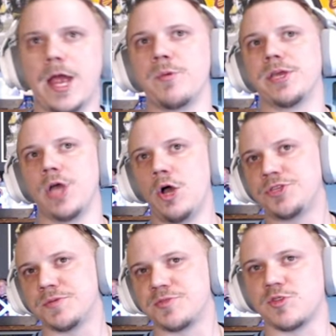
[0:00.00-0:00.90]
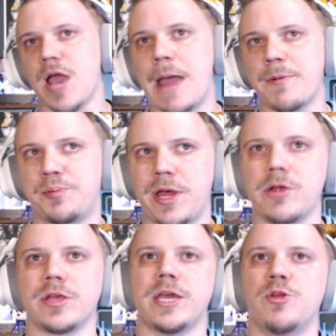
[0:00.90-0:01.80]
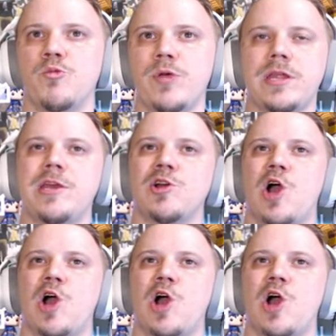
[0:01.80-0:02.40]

There we go. Subscriber player getting a win here.